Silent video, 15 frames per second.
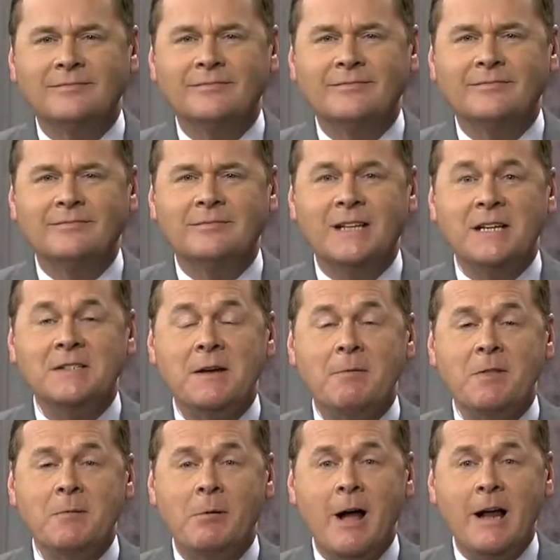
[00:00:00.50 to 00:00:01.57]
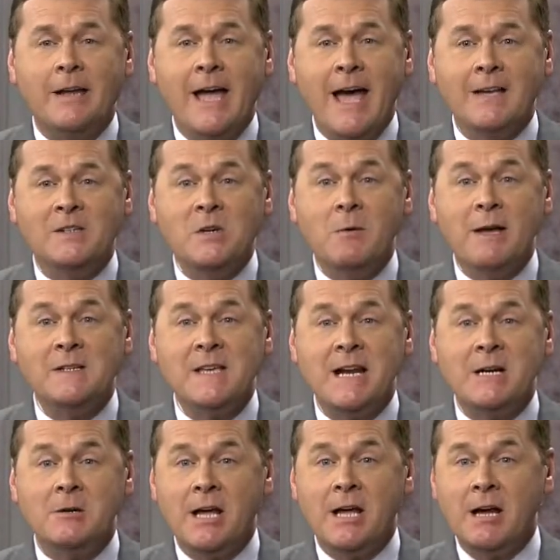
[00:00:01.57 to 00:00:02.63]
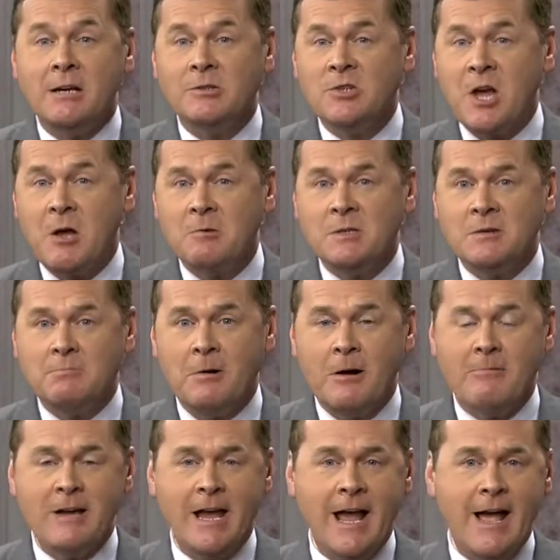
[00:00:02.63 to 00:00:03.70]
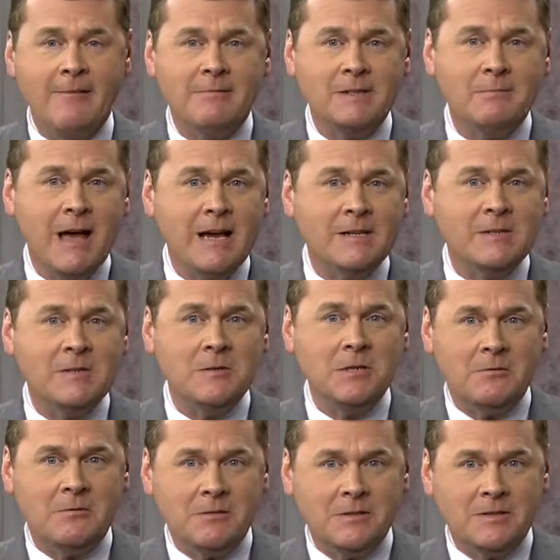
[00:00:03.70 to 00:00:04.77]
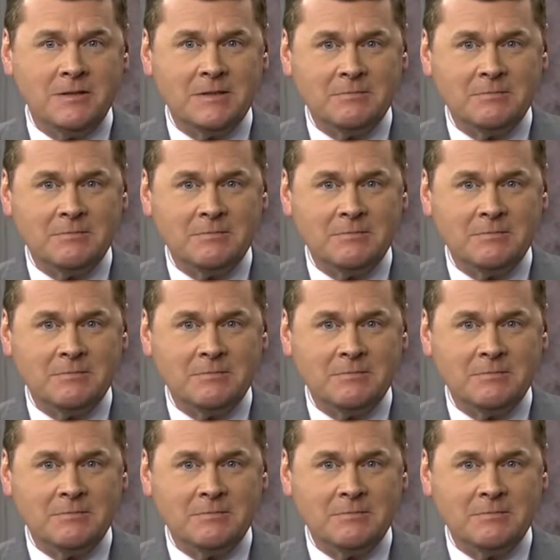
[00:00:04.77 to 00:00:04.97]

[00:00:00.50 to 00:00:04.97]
Next up on the broadcast, U.S. Senator Doug Jones of Birmingham is back in studio with us.